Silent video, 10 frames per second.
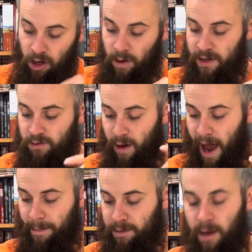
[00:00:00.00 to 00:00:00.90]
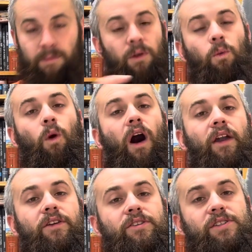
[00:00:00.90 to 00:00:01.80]
Who has wrapped up the
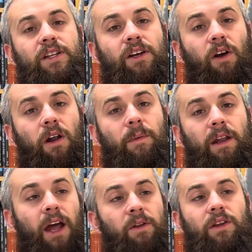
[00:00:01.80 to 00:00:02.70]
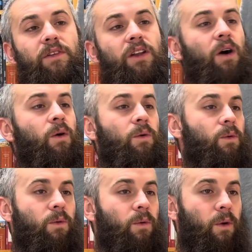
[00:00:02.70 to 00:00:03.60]
waters in a garment? I don't even
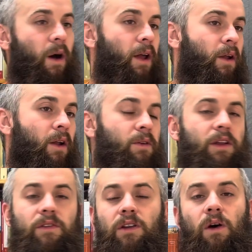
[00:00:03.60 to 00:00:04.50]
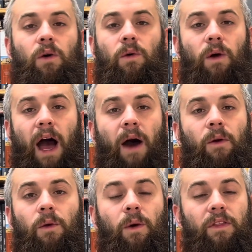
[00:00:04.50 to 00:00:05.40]
know. I don't even know how
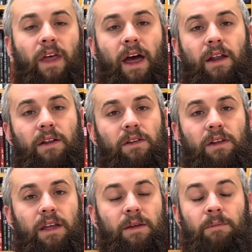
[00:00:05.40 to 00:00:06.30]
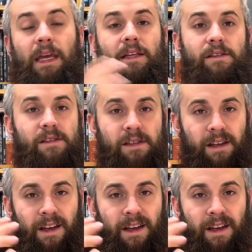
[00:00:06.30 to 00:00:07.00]
or what that means,